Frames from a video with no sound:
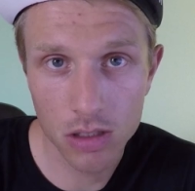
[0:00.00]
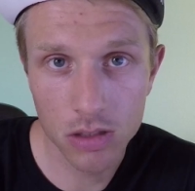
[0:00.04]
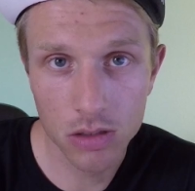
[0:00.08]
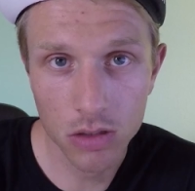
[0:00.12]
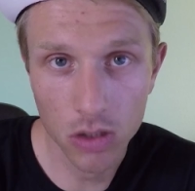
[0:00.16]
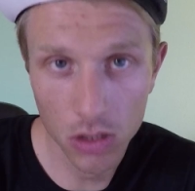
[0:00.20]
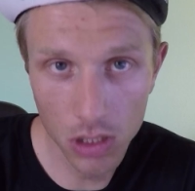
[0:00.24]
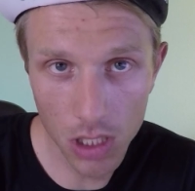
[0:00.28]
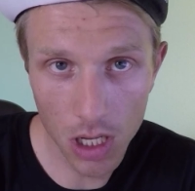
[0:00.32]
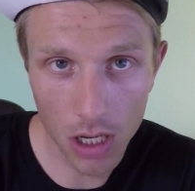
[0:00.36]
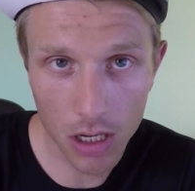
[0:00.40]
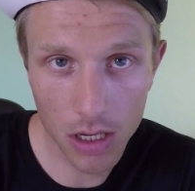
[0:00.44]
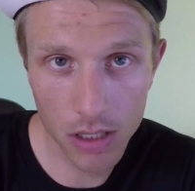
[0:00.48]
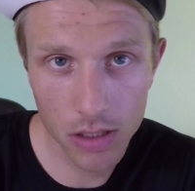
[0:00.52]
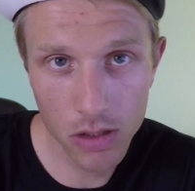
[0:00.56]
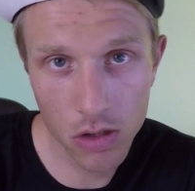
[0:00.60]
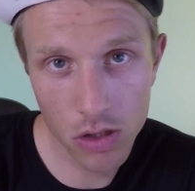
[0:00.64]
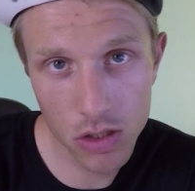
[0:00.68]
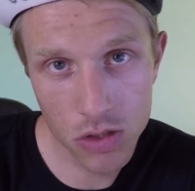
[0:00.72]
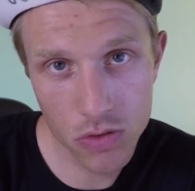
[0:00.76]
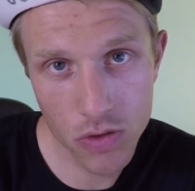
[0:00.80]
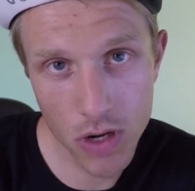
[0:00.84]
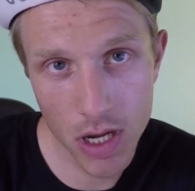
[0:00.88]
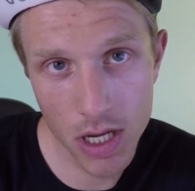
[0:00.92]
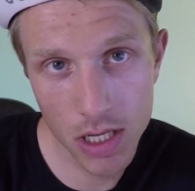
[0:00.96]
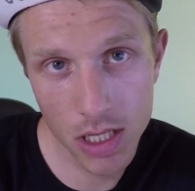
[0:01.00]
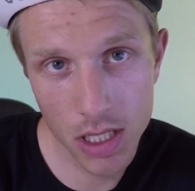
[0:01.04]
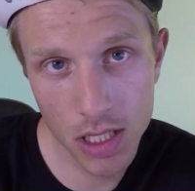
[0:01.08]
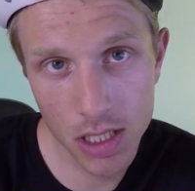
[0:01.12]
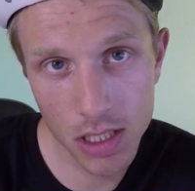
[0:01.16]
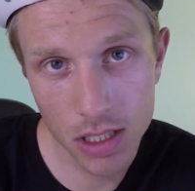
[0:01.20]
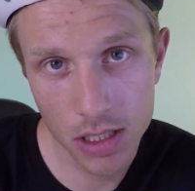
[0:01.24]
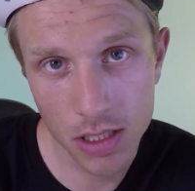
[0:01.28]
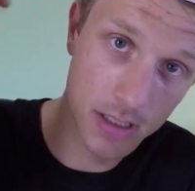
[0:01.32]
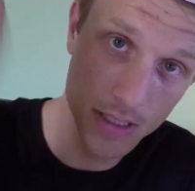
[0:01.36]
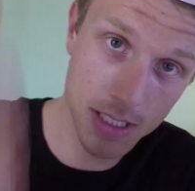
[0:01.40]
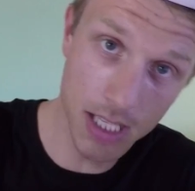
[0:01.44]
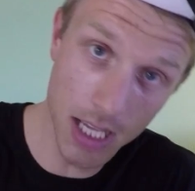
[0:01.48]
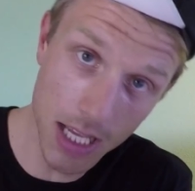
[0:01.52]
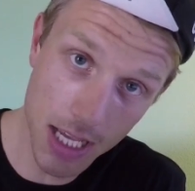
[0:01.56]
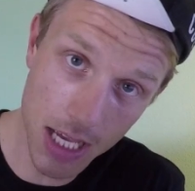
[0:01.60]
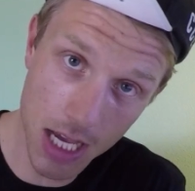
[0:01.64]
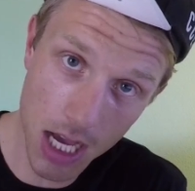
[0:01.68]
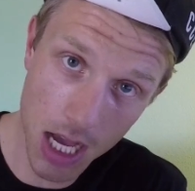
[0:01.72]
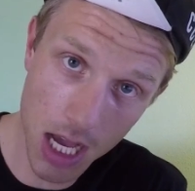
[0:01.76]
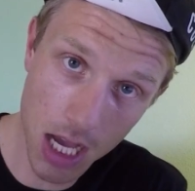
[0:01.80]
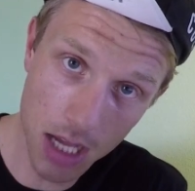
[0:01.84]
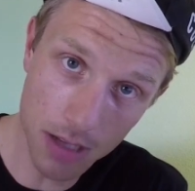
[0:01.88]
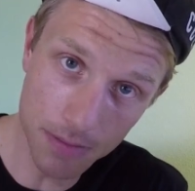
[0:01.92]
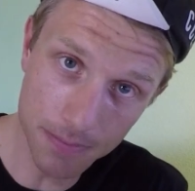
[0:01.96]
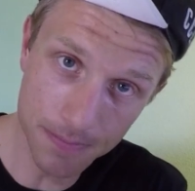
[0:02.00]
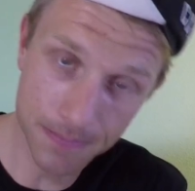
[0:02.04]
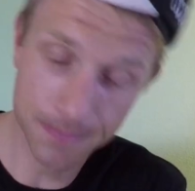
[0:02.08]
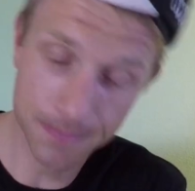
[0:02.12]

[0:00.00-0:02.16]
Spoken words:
Good luck in your training. See ya!